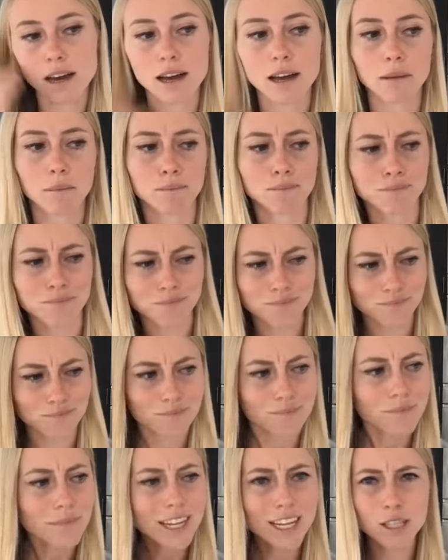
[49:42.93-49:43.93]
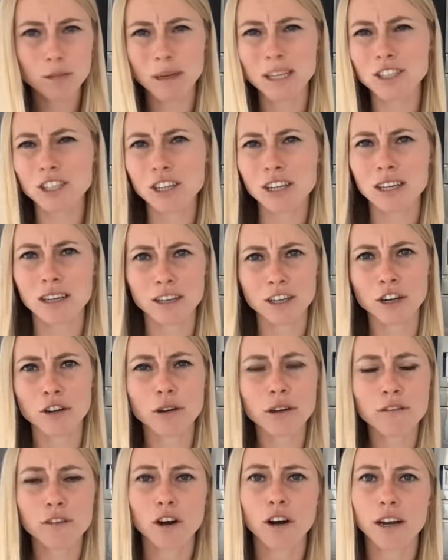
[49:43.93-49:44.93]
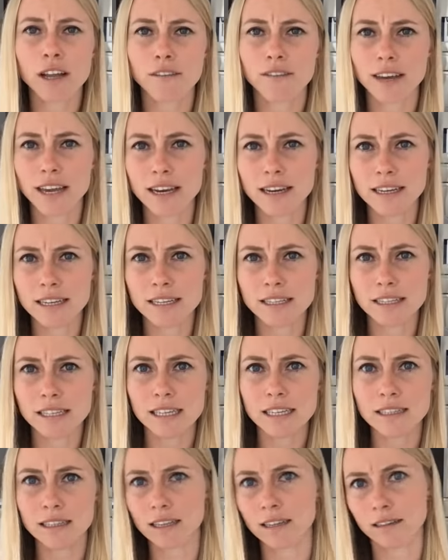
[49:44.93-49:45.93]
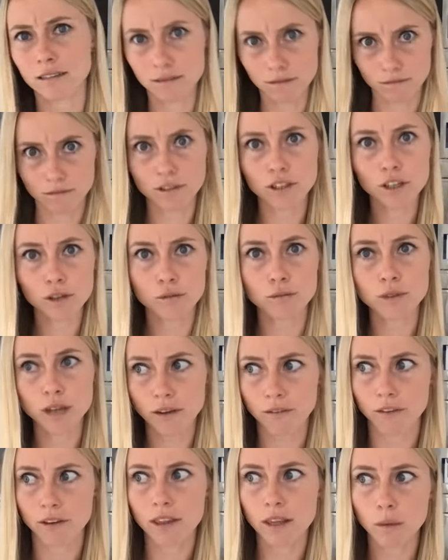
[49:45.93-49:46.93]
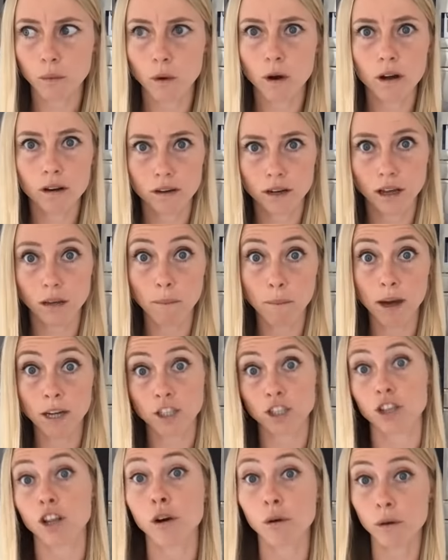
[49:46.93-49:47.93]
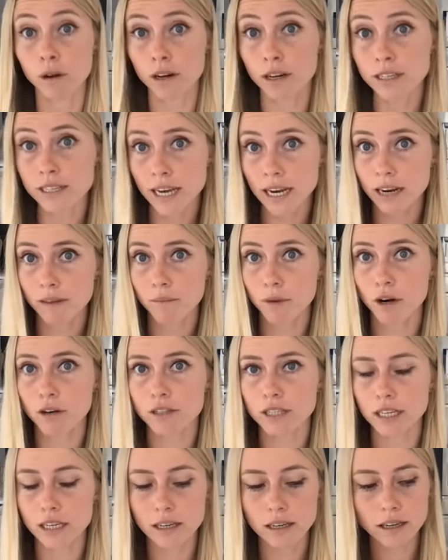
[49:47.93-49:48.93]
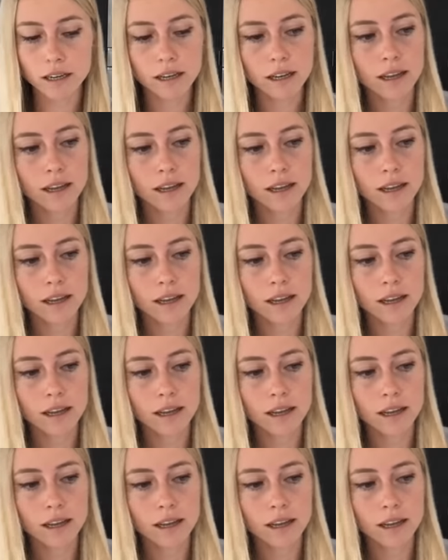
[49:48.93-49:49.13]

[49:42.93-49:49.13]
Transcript: Um, especially, you know, if you already have kidney disease and you definitely want a much lower intake of protein.